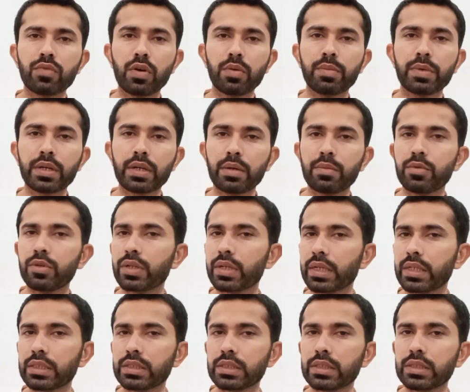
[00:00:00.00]

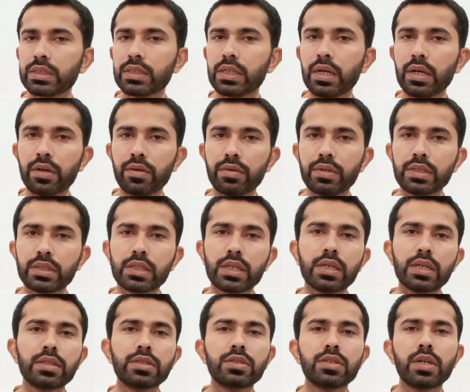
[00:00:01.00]
communication,
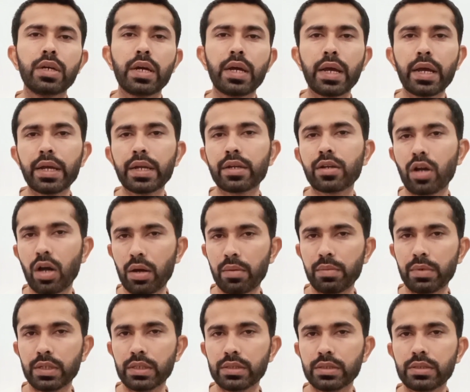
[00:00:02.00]
research, and
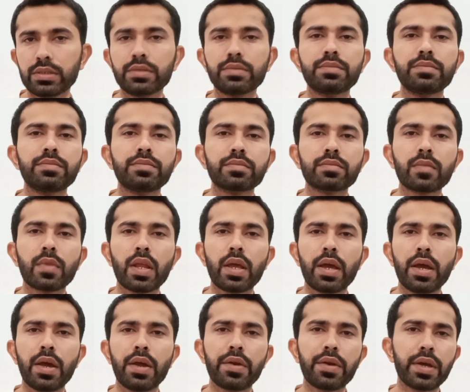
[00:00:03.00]
commerce.
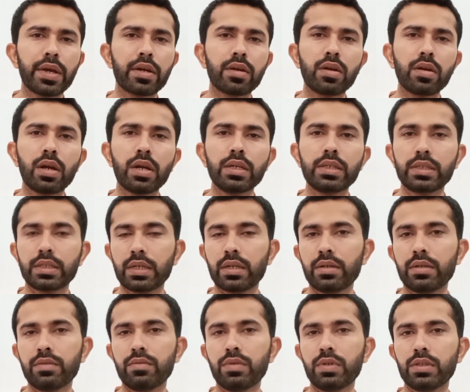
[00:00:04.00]
Technological
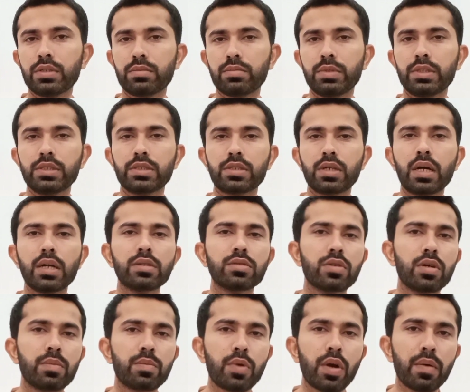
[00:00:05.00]
advancements also had profound